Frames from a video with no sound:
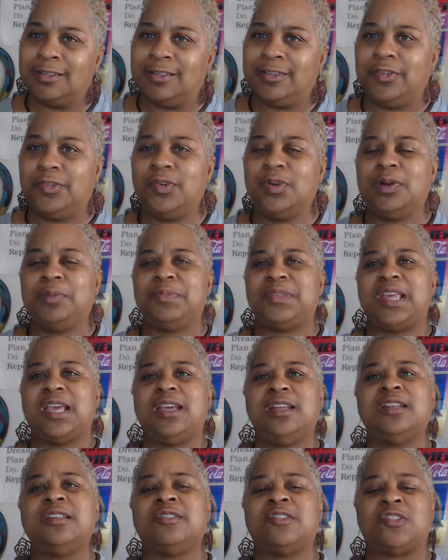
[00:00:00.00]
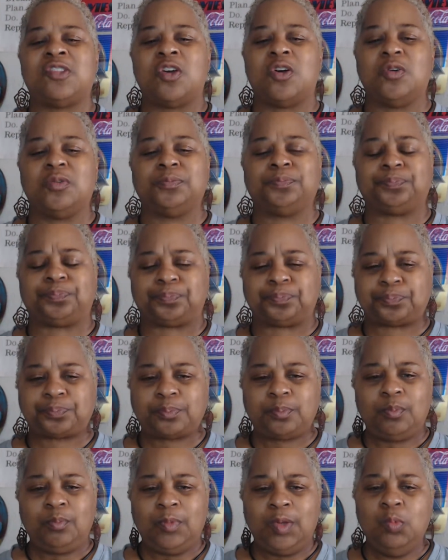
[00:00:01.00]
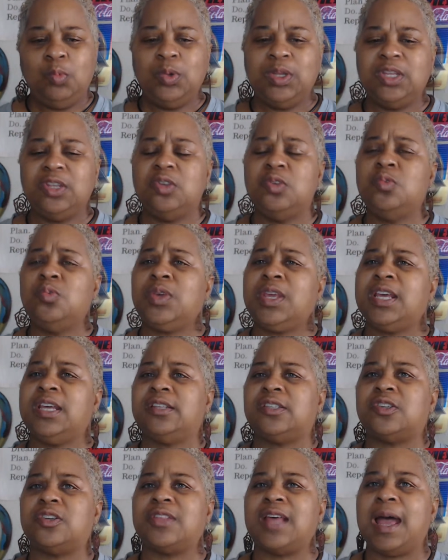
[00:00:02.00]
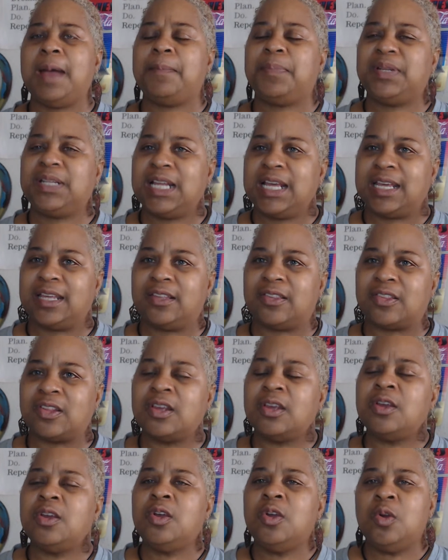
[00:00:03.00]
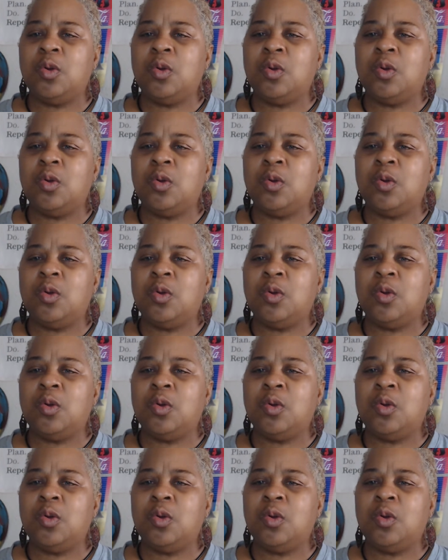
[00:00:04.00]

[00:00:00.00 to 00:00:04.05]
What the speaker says: You know what I'm saying? And so when you get to that place,